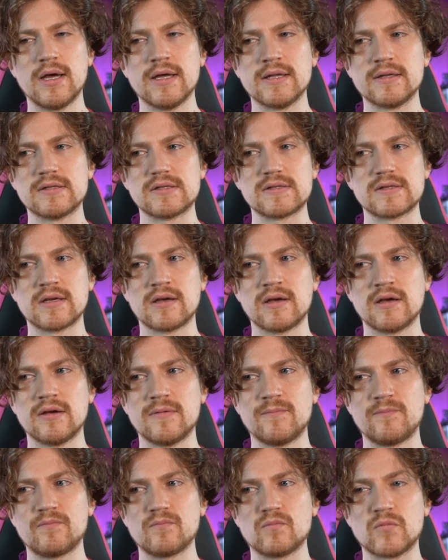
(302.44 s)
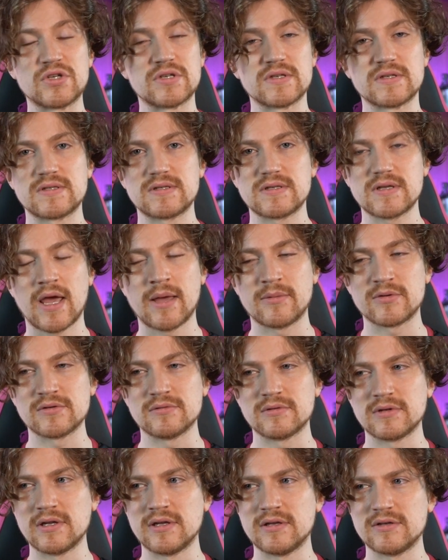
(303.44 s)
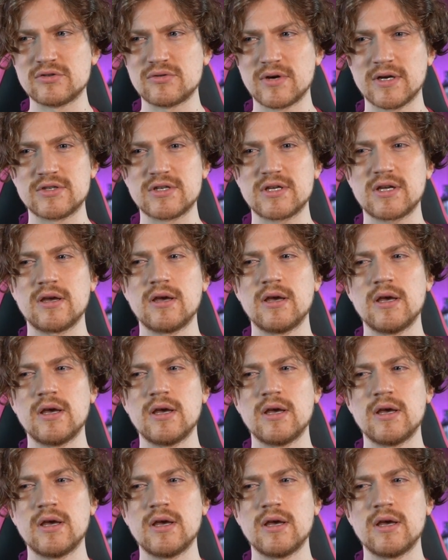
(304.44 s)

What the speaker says: and which is absolutely tragic.